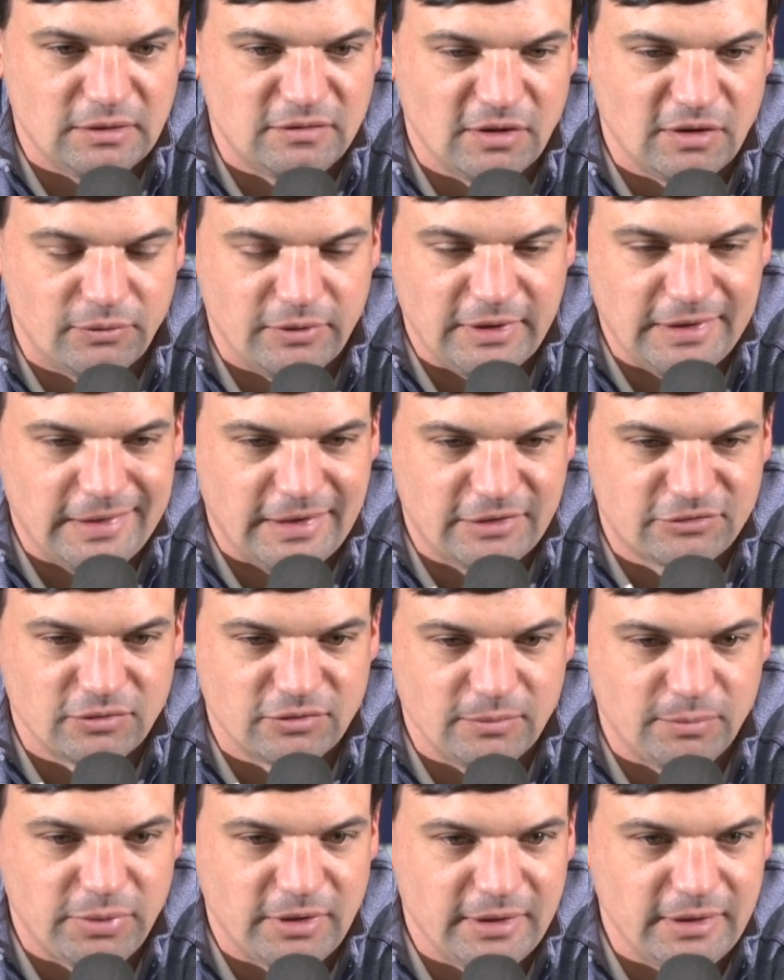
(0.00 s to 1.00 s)
Tony and
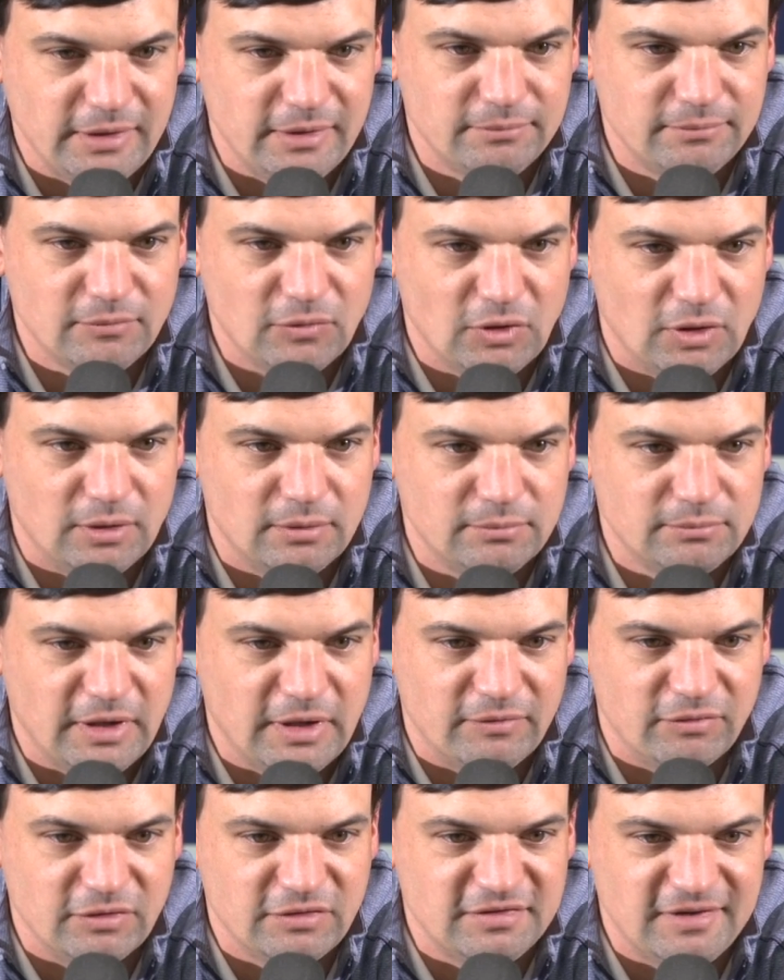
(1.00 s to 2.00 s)
X-ray played
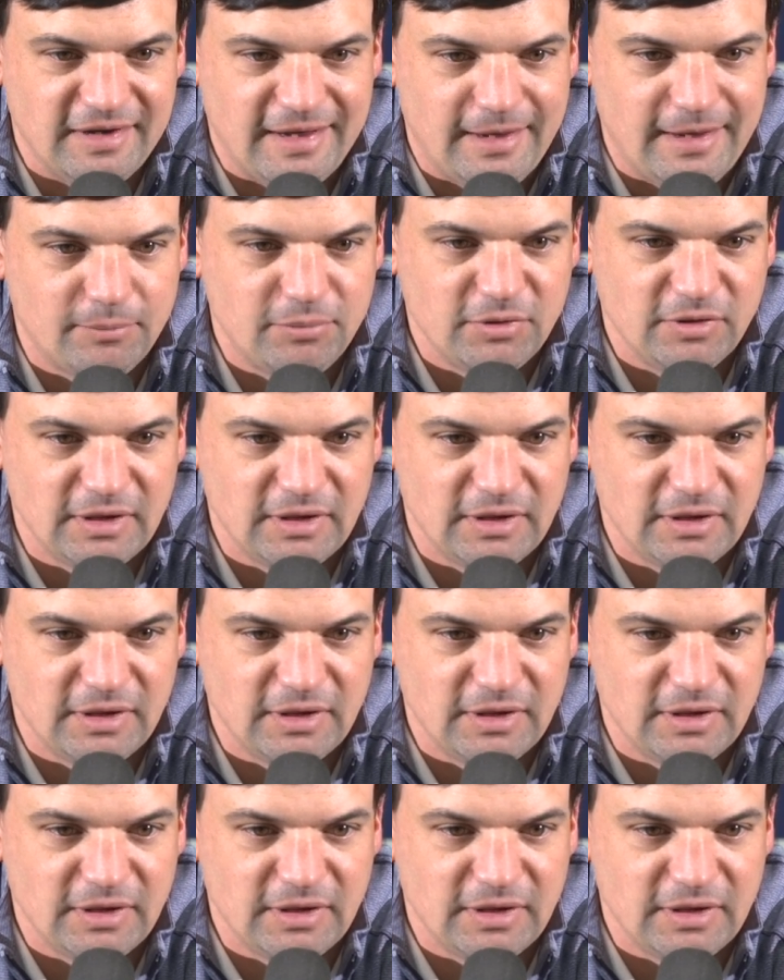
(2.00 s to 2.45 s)
every snap